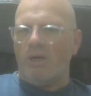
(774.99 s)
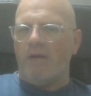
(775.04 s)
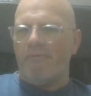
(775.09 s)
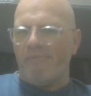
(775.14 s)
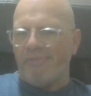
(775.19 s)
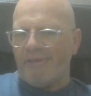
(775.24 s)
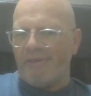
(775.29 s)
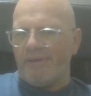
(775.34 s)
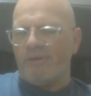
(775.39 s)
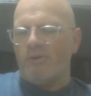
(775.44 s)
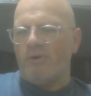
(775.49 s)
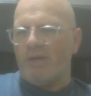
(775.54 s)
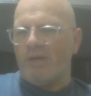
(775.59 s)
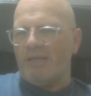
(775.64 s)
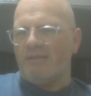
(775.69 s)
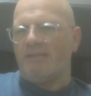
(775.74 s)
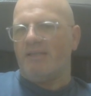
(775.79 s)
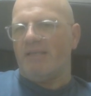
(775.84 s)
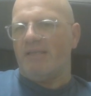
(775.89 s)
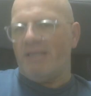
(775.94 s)
everything you
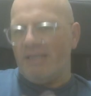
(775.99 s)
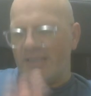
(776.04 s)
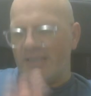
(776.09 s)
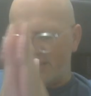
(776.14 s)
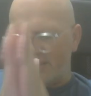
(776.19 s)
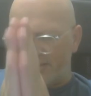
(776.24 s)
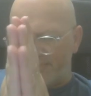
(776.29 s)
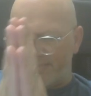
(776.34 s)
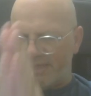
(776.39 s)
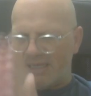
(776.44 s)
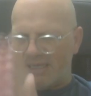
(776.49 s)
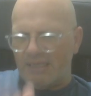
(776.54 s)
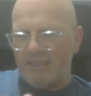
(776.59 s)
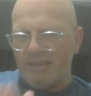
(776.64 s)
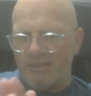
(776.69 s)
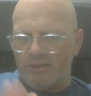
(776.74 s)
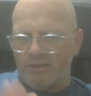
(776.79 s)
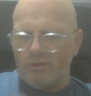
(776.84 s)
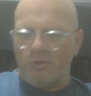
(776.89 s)
get in the Mega Link,